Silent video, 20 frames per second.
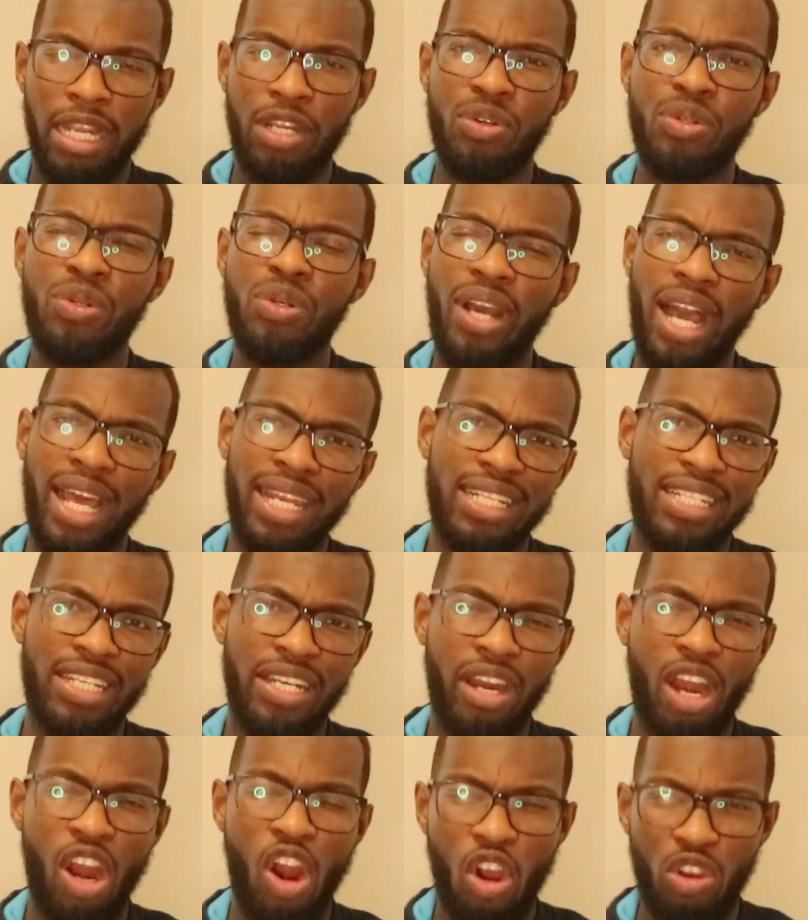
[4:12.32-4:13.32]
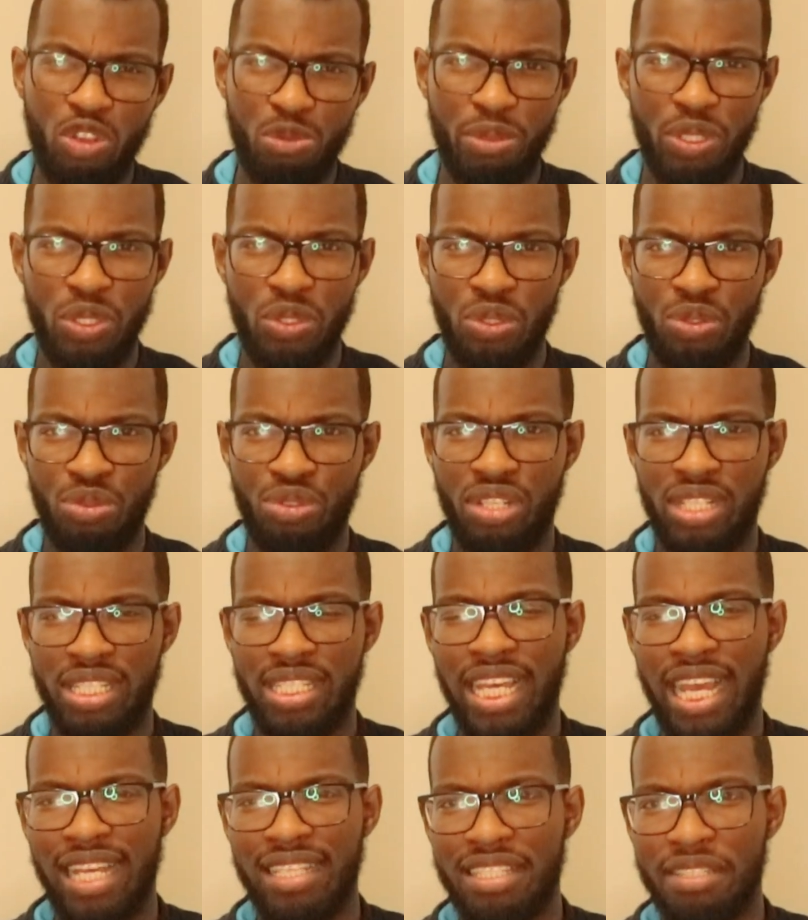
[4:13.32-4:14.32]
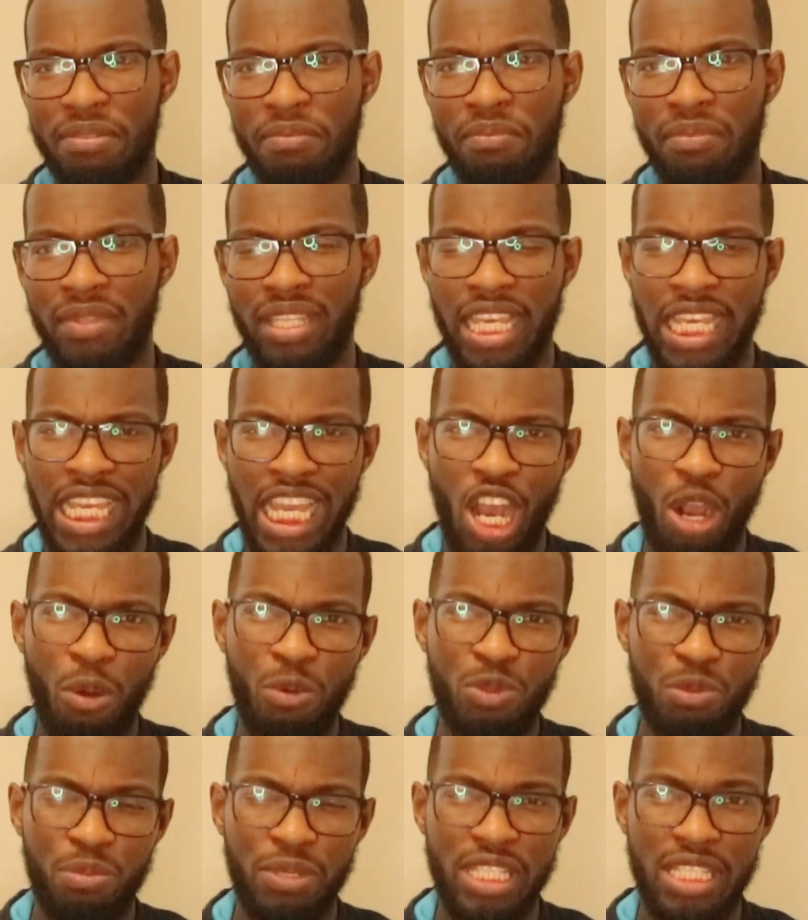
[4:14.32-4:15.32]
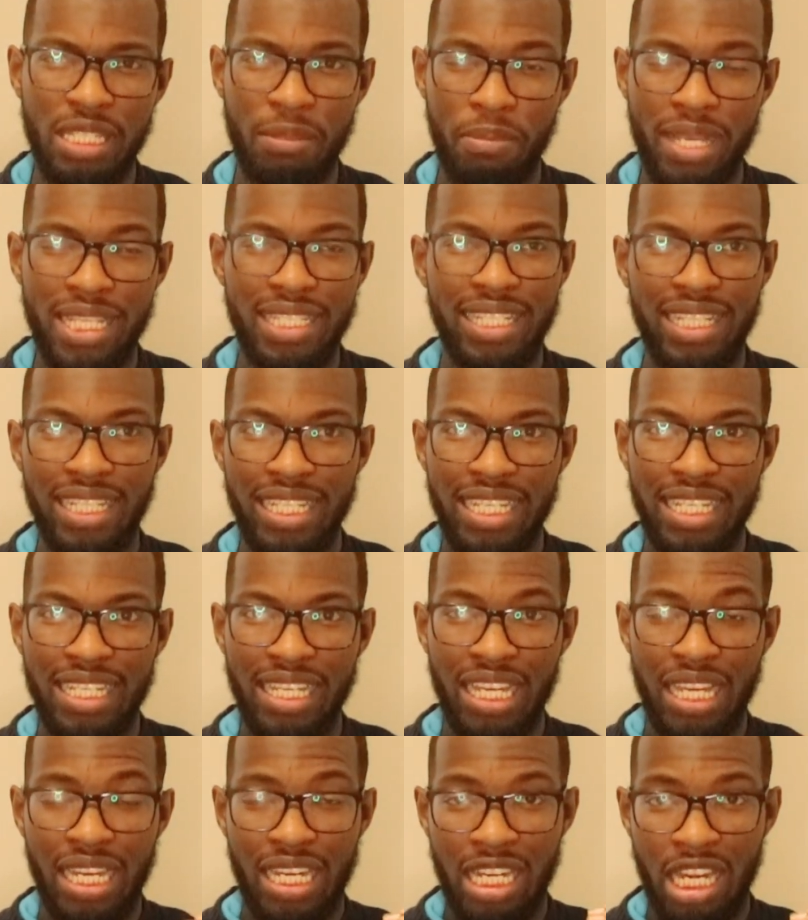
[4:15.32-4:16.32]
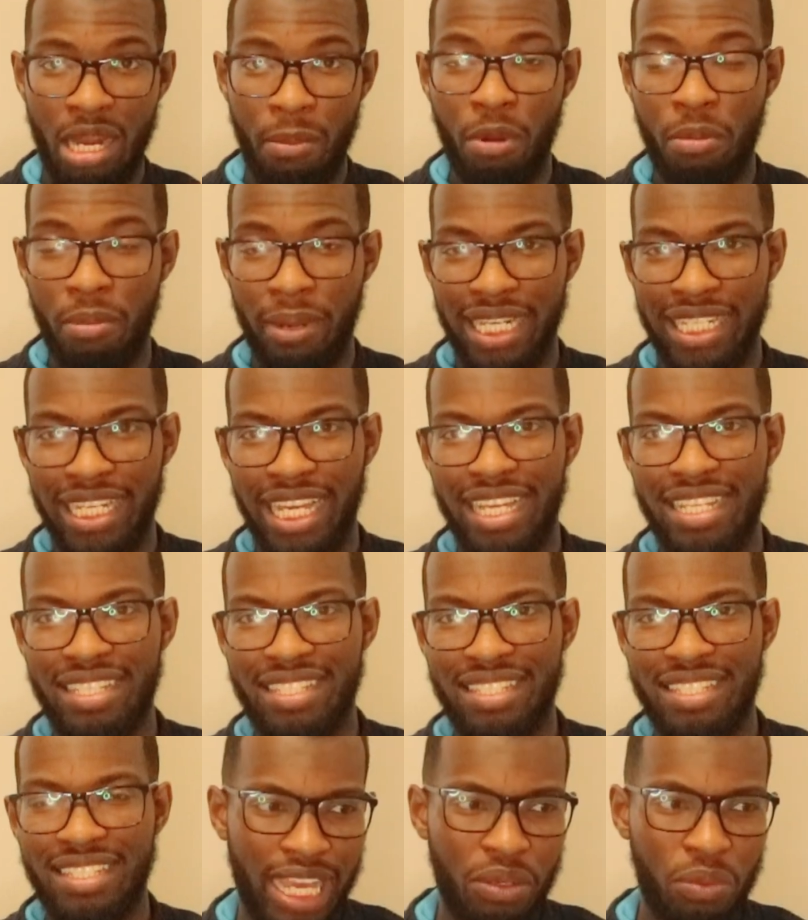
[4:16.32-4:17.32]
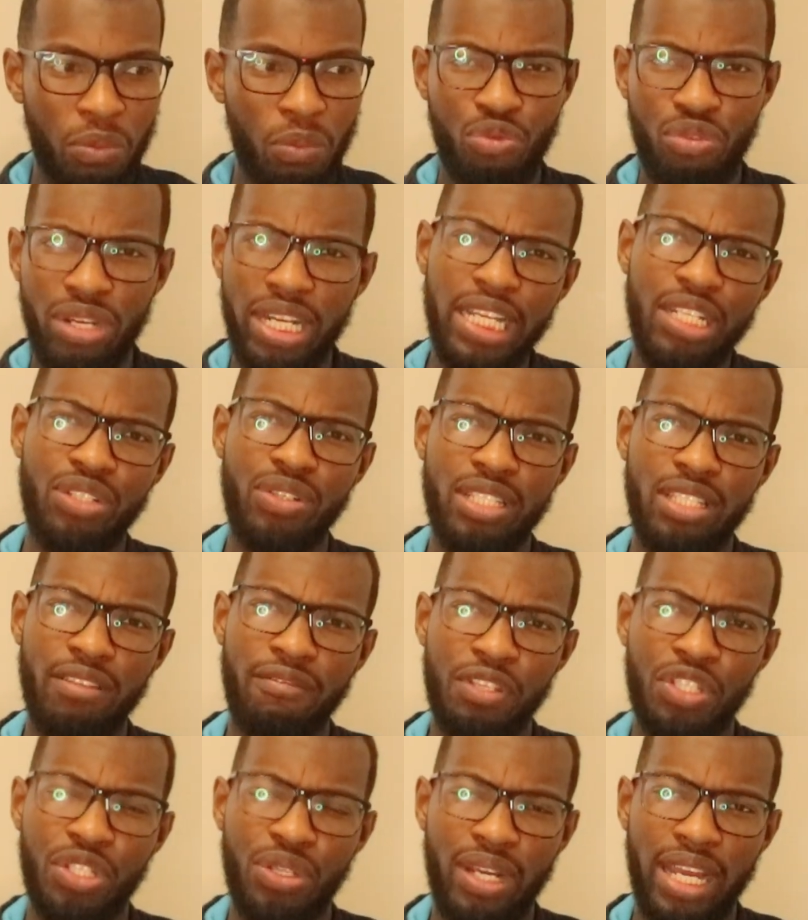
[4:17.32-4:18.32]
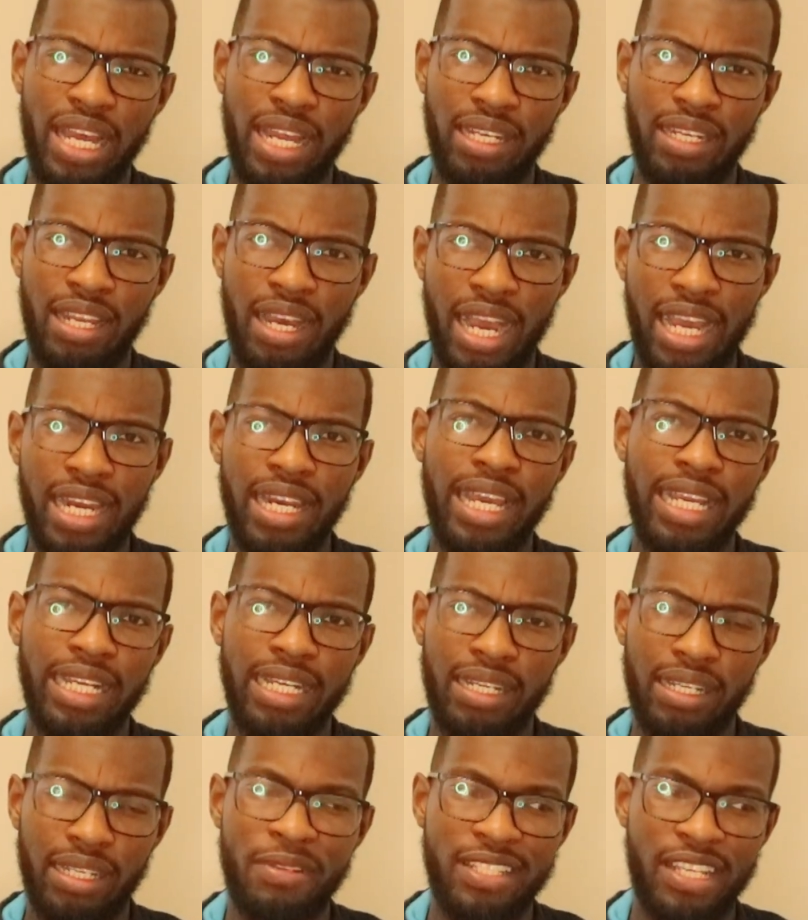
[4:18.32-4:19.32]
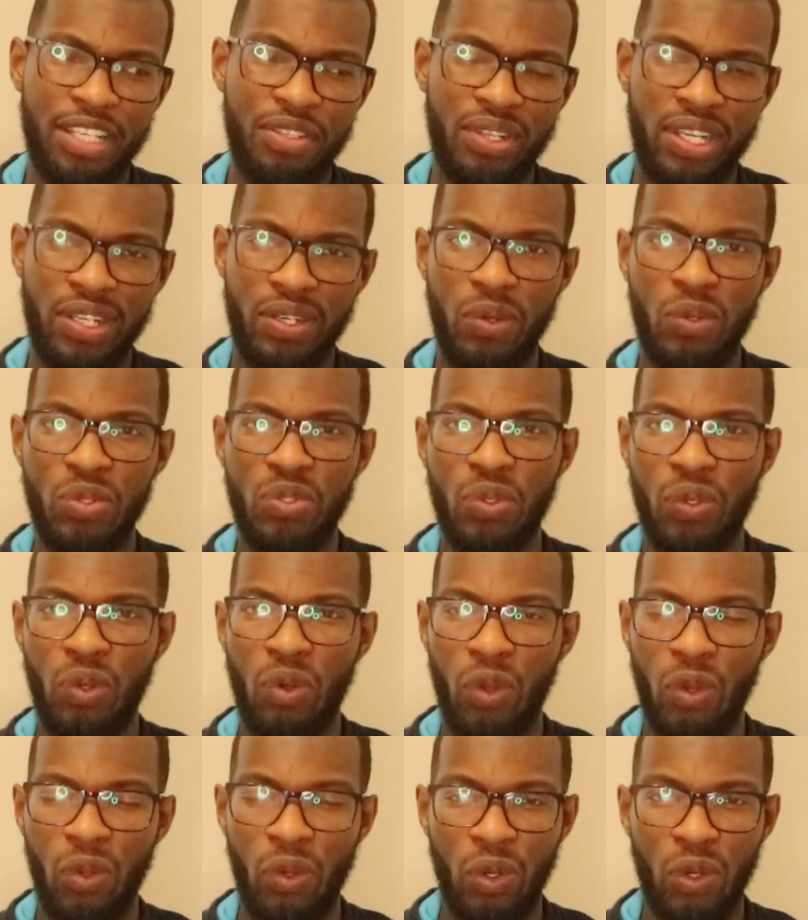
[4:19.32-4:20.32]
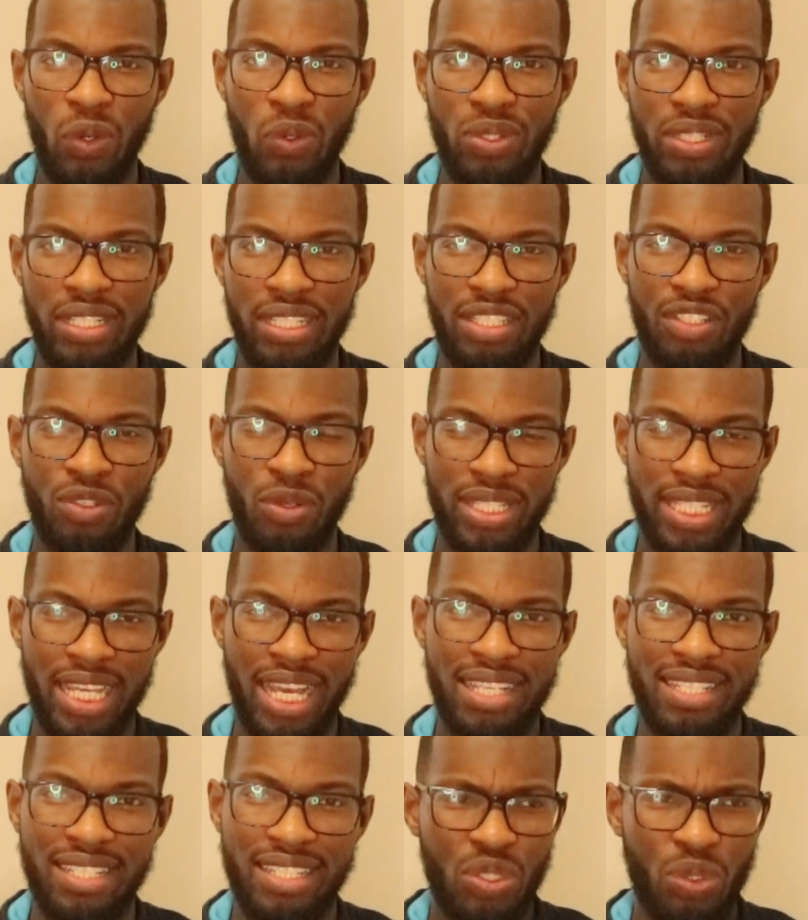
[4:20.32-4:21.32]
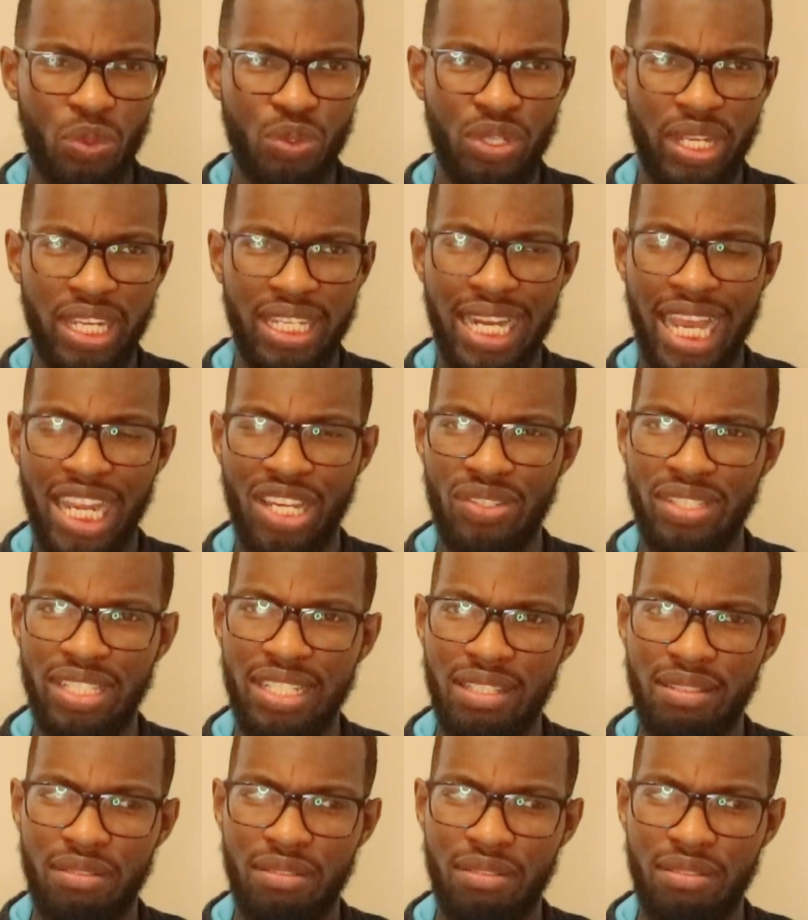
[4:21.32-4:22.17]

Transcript: Google Calendar helps me to do just that. It helps me to basically number my days. And a really interesting feature that I like is that you can also color code your tasks, so you can actually